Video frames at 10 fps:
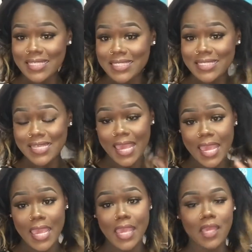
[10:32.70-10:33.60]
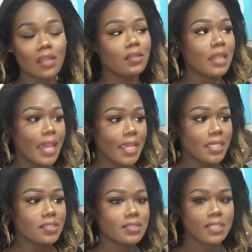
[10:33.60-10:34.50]
is day
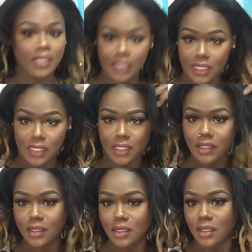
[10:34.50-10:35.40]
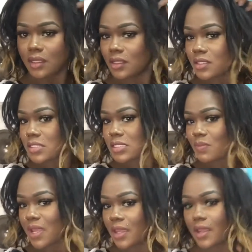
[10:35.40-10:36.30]
19. This is
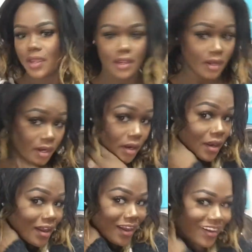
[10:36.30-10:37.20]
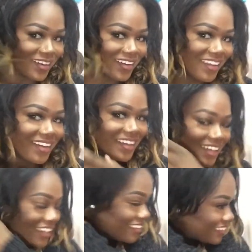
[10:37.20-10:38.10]
my hair.
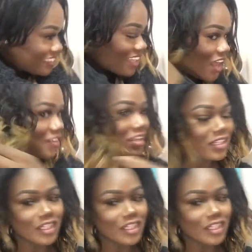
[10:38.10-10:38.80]
This is how it